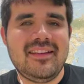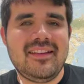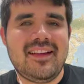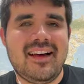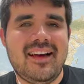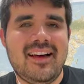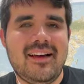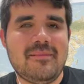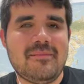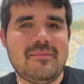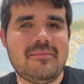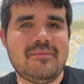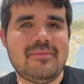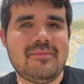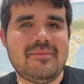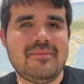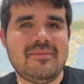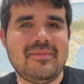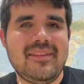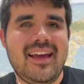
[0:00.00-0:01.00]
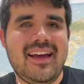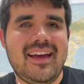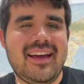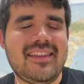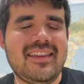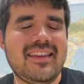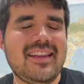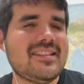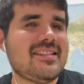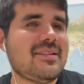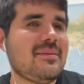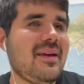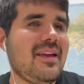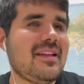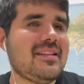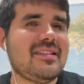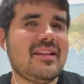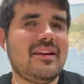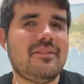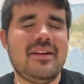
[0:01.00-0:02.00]
yeah, I think that's the
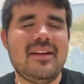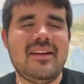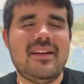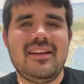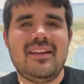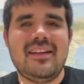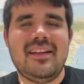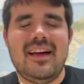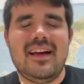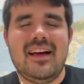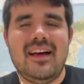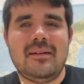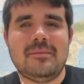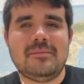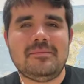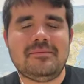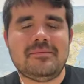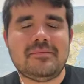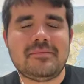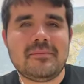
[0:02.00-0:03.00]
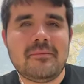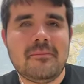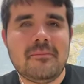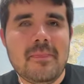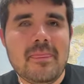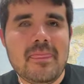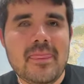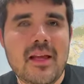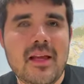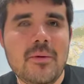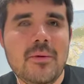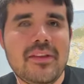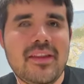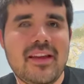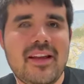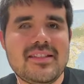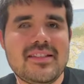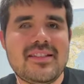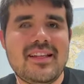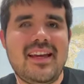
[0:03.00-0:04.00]
main stuff. One
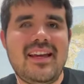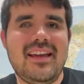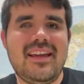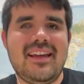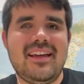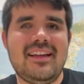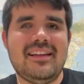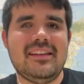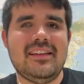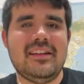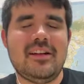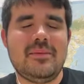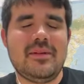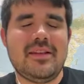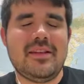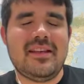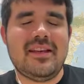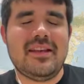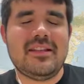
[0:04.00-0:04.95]
thing I'll say, a little bit